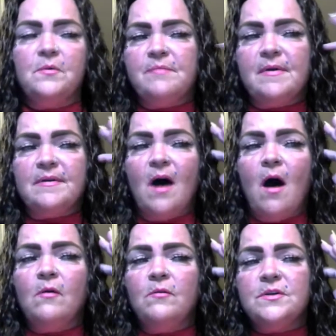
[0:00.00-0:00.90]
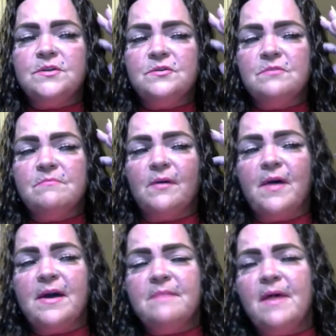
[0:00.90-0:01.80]
with my daughter and two of my
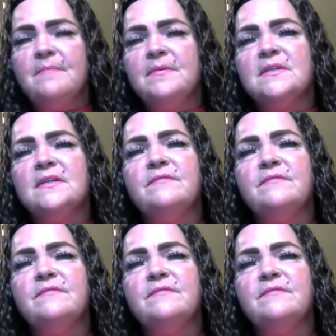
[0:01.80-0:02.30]
grandbabies